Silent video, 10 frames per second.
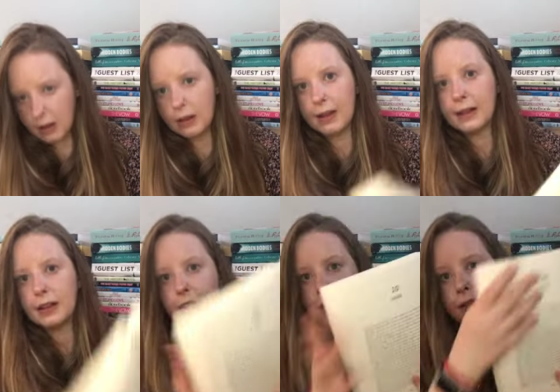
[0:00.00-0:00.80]
like,
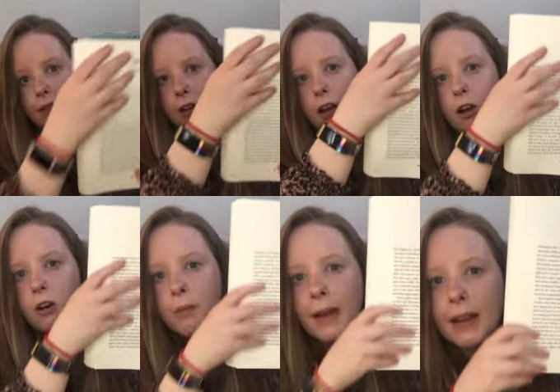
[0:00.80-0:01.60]
look, you've got a
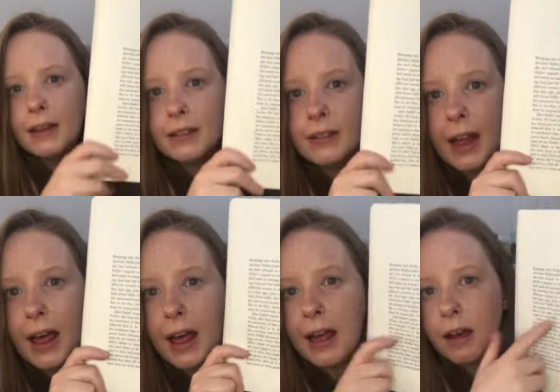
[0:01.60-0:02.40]
whole page
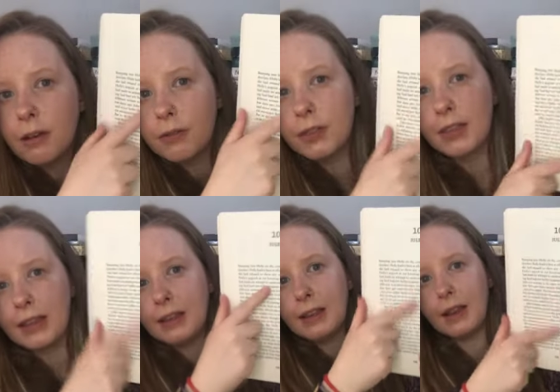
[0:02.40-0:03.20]
there of
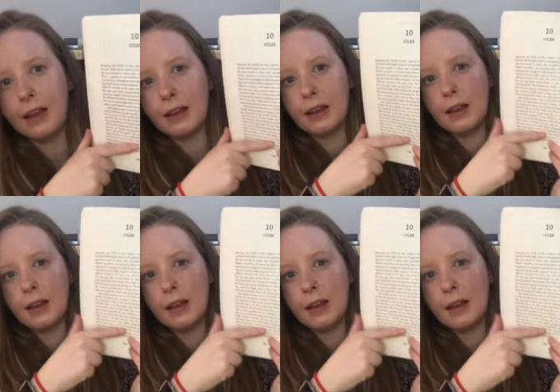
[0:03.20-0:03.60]
thinking,